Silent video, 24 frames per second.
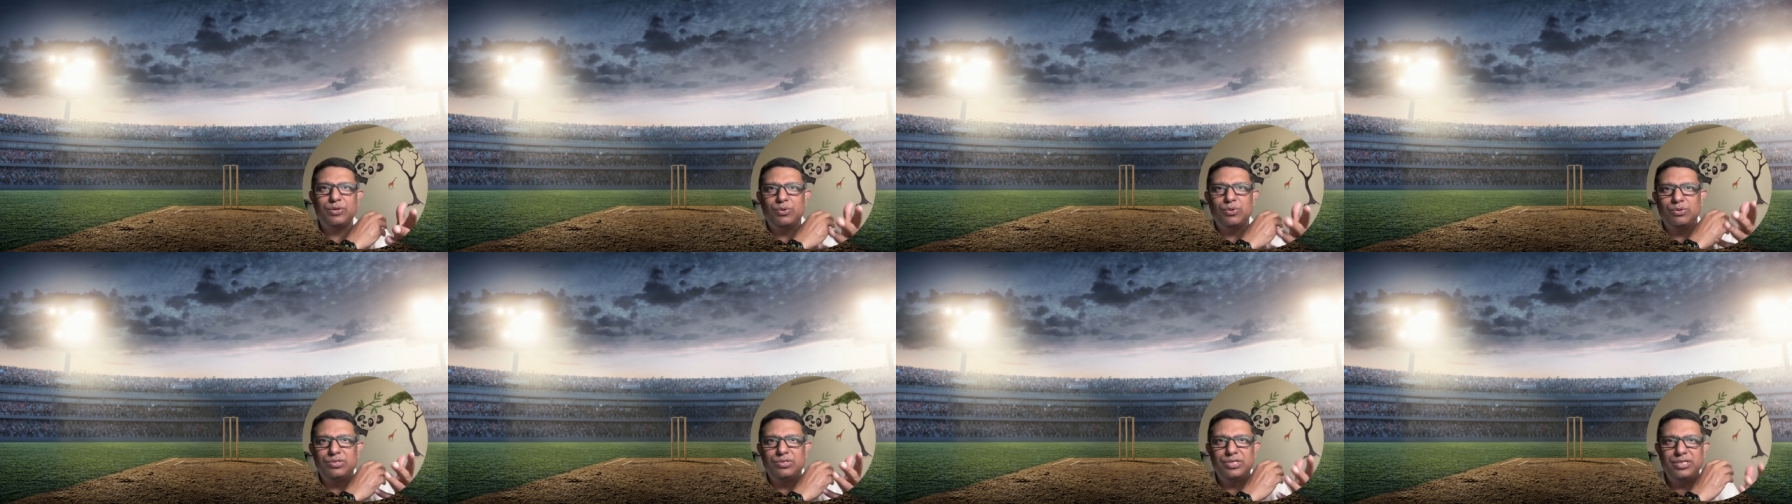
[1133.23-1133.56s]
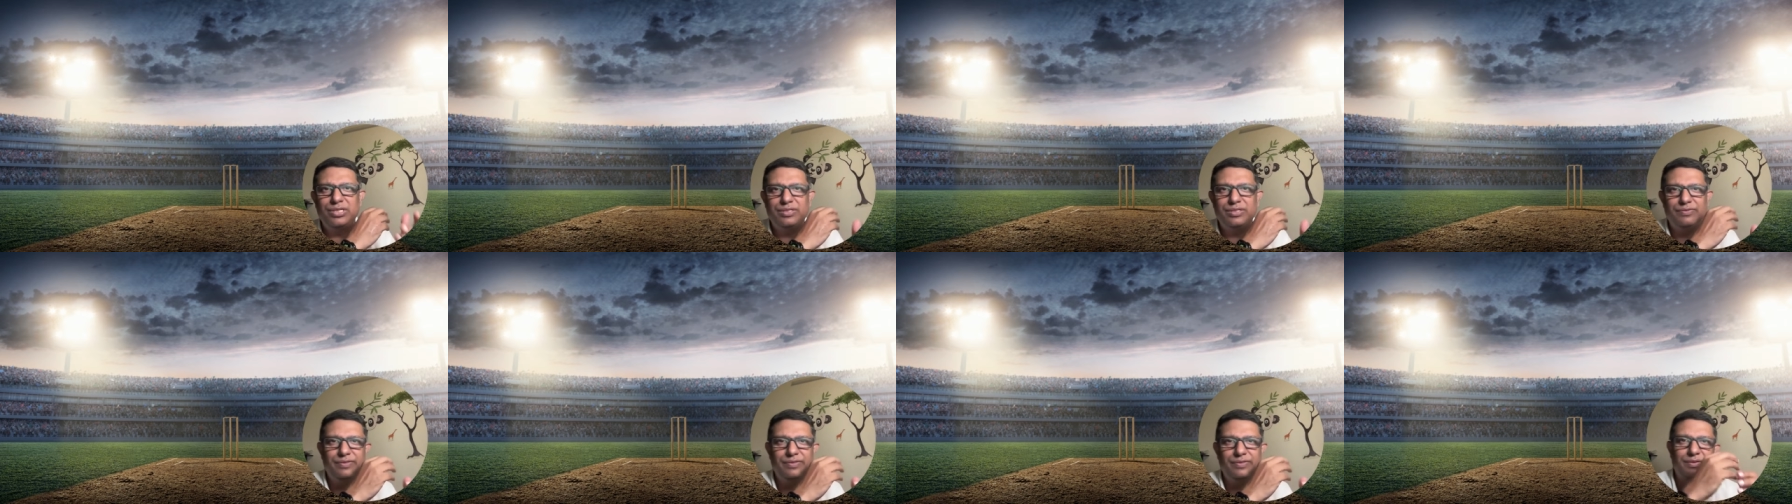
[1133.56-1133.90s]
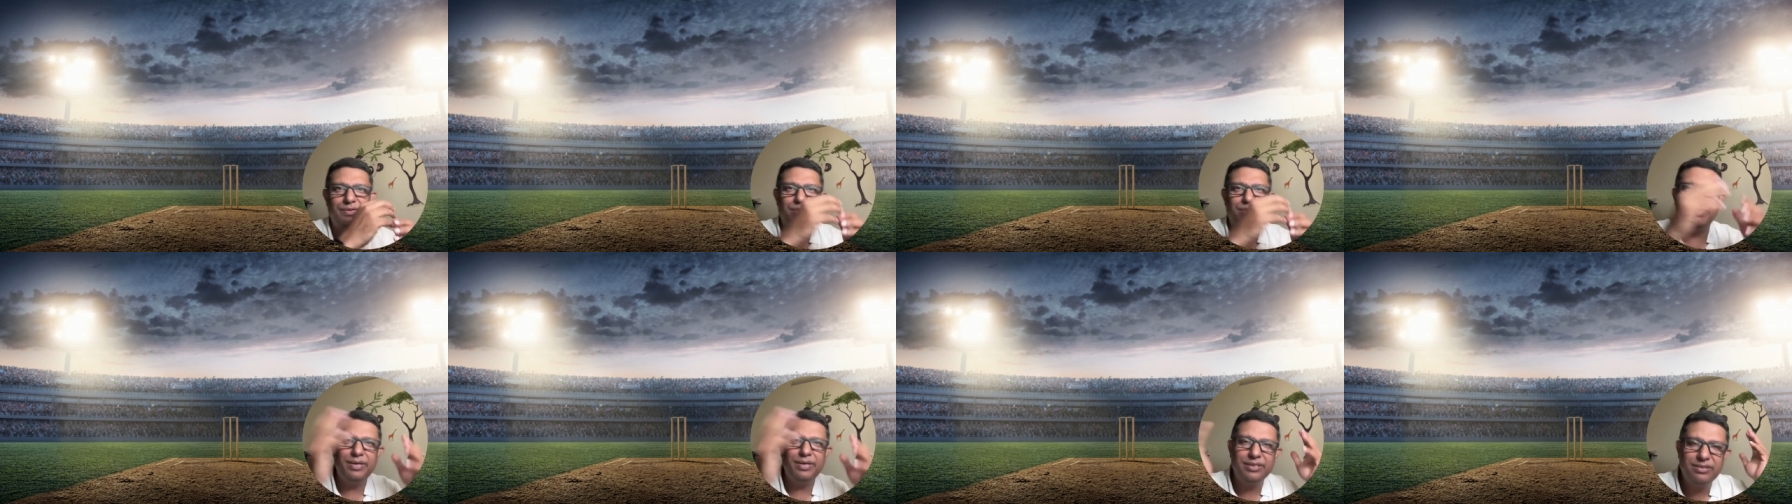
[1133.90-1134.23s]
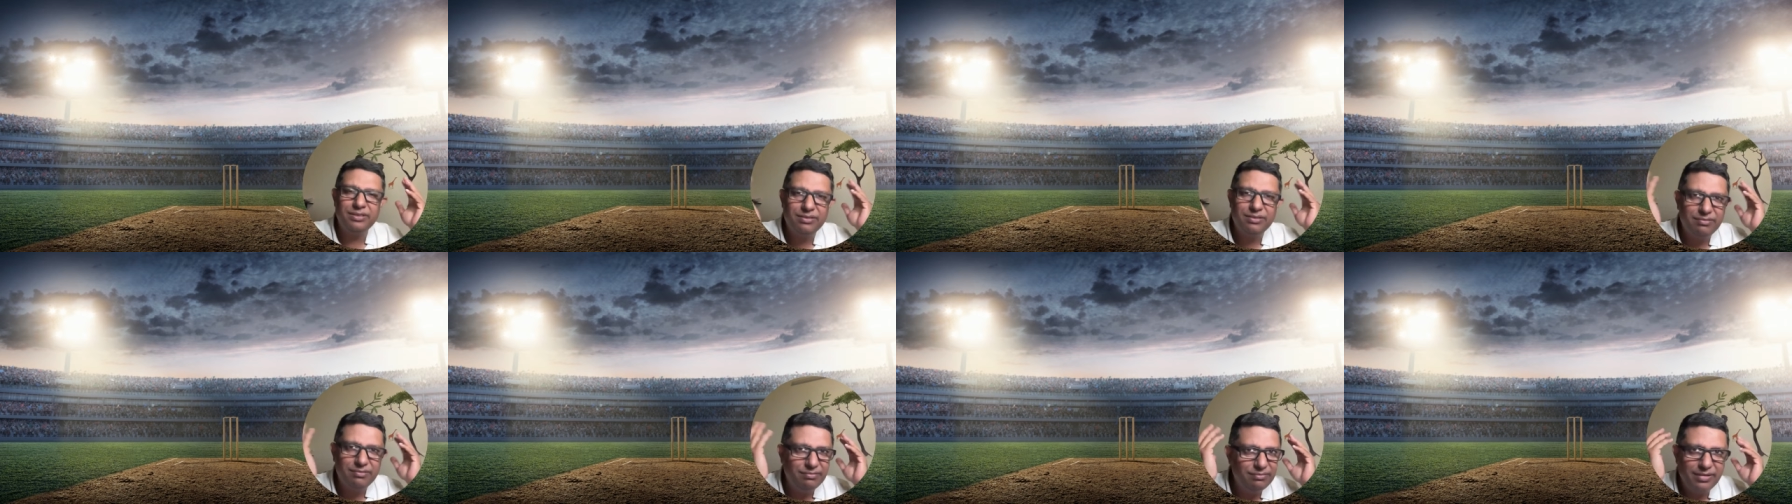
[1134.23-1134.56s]
coaches, we have the
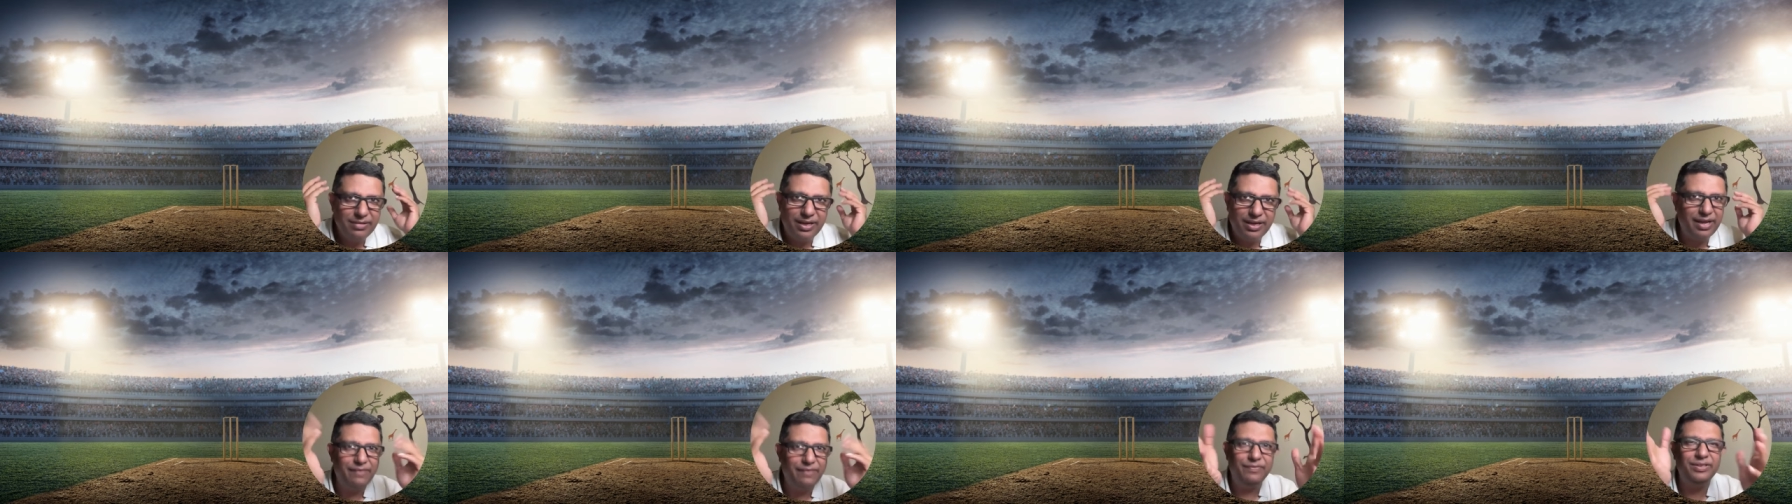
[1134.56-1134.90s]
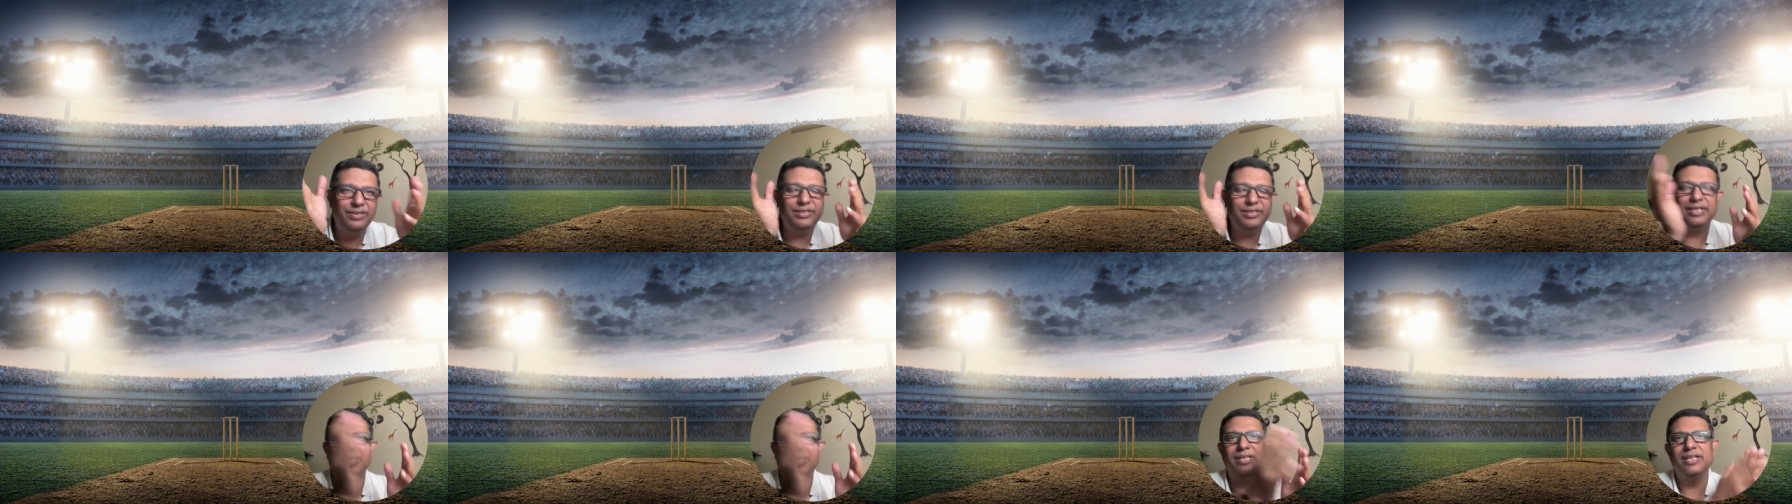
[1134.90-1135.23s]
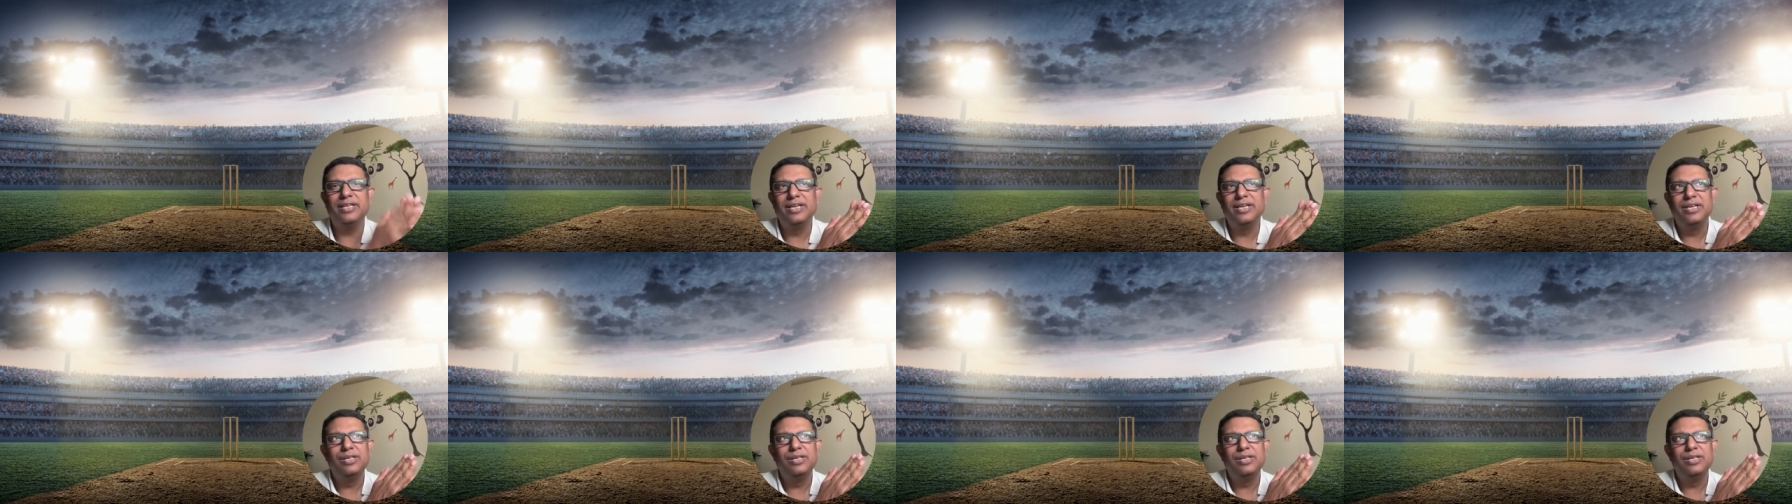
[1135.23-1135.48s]
best everything.